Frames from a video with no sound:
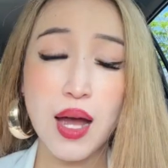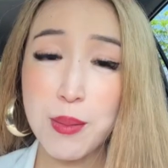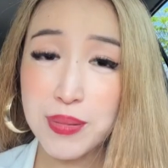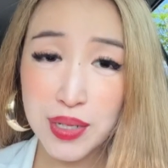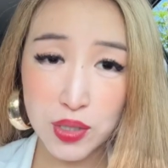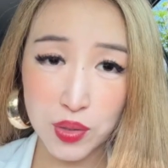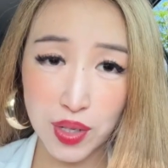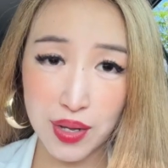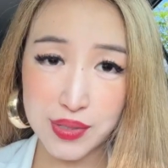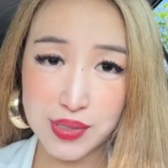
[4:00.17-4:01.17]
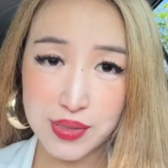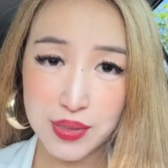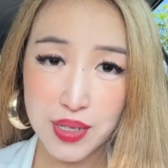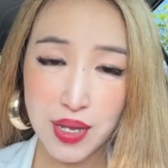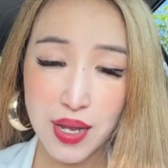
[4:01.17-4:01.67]
I'm like you guys.
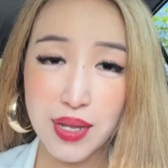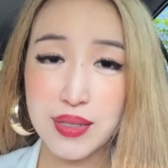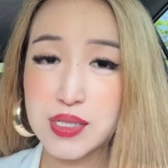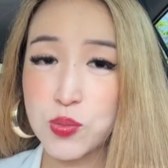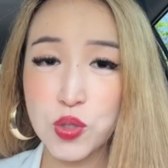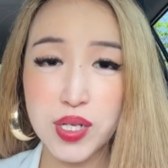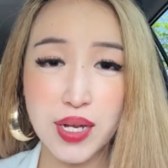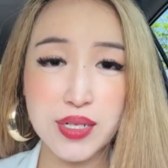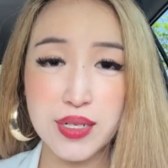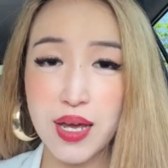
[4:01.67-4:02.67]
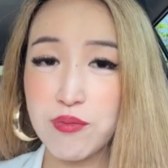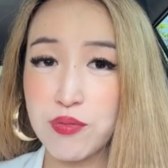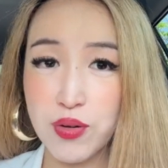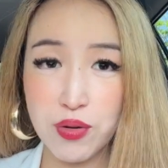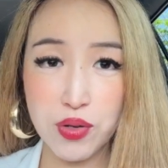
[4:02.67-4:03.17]
And this morning I didn't have a
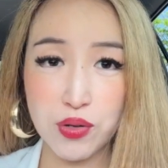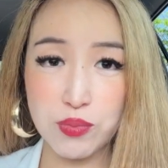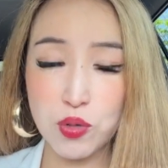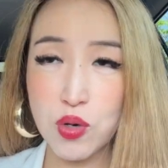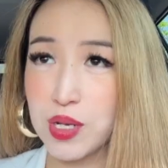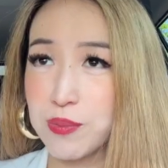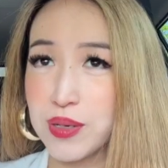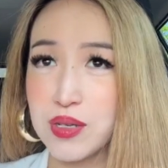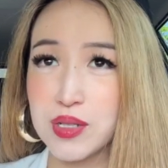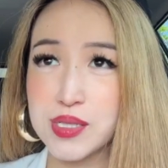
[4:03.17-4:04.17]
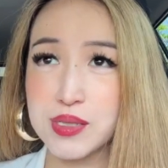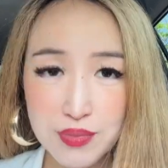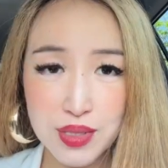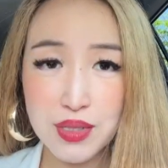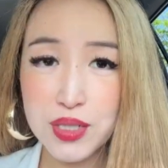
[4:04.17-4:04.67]
very good morning because
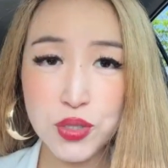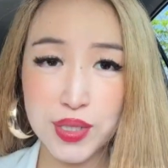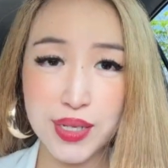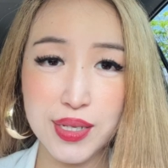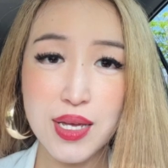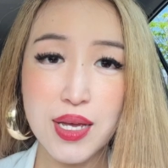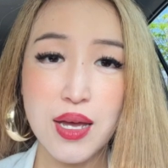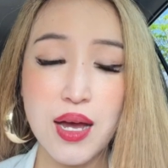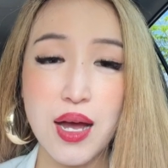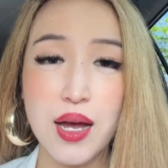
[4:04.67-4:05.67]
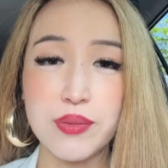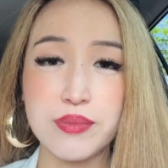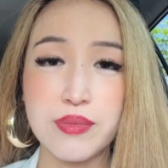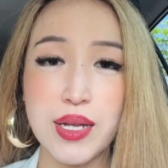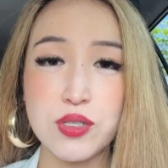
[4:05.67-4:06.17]
literally I
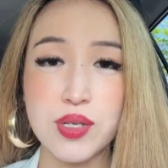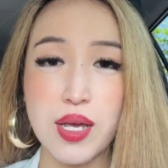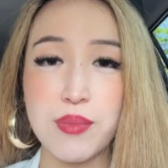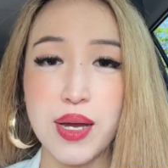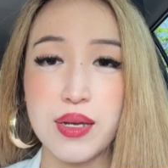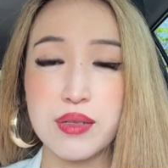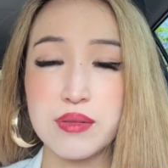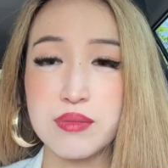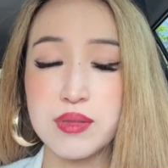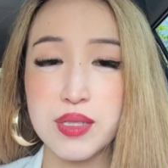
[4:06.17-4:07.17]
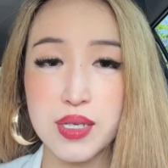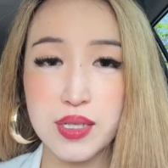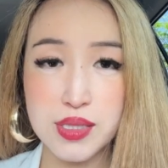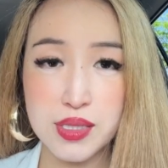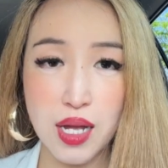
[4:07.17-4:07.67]
need to get my
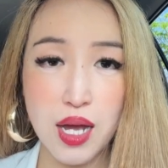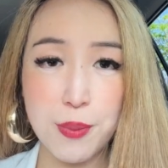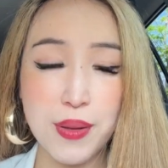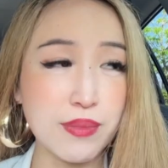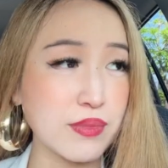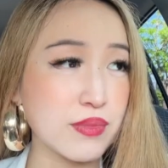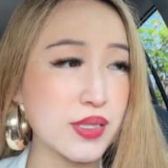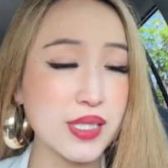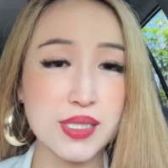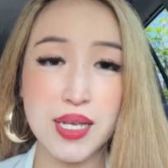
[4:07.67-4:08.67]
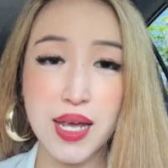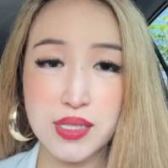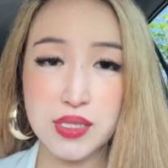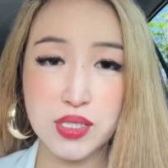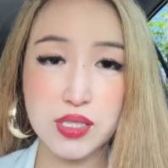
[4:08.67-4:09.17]
kids up, and Cici
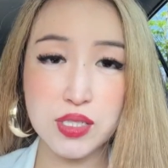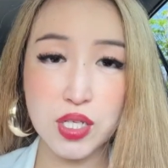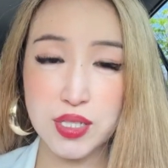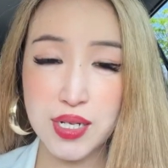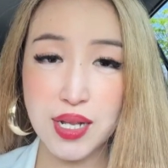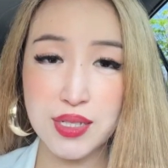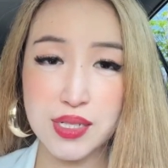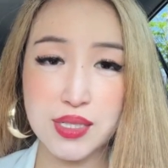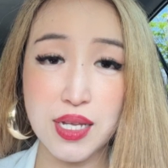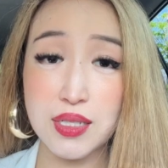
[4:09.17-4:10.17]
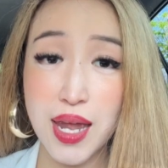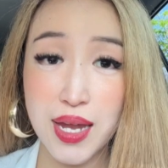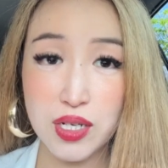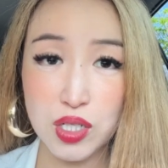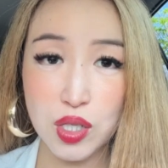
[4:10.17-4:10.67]
has this guitar lesson at
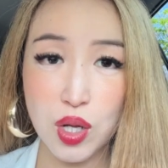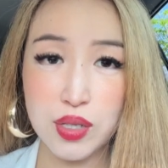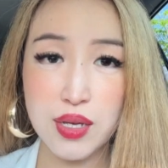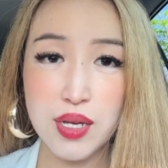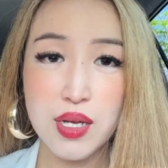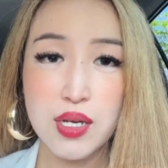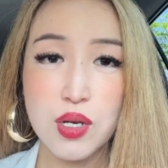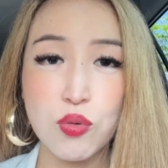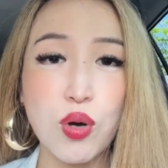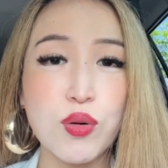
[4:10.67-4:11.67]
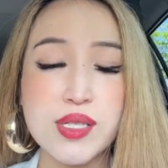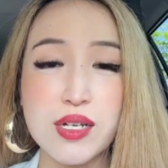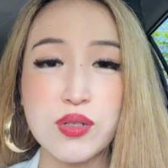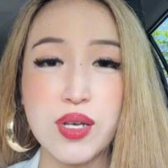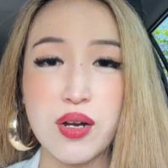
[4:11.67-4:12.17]
8 o'clock. We always
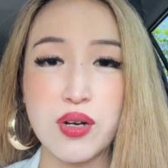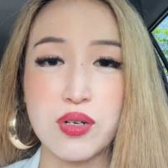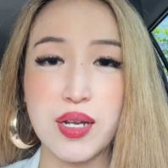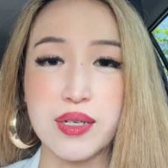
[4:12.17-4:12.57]
have to get her